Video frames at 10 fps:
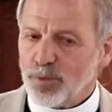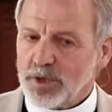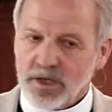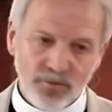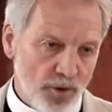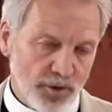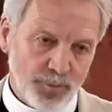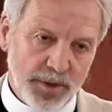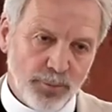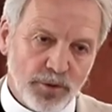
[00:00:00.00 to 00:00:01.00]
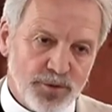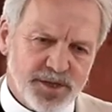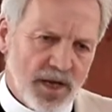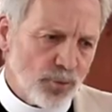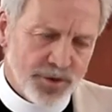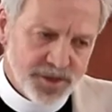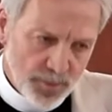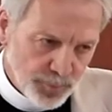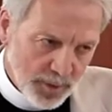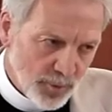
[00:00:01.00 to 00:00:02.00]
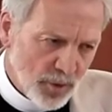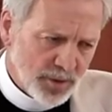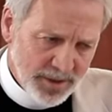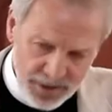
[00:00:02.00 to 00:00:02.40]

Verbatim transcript: believe all the people who say we're simply broken.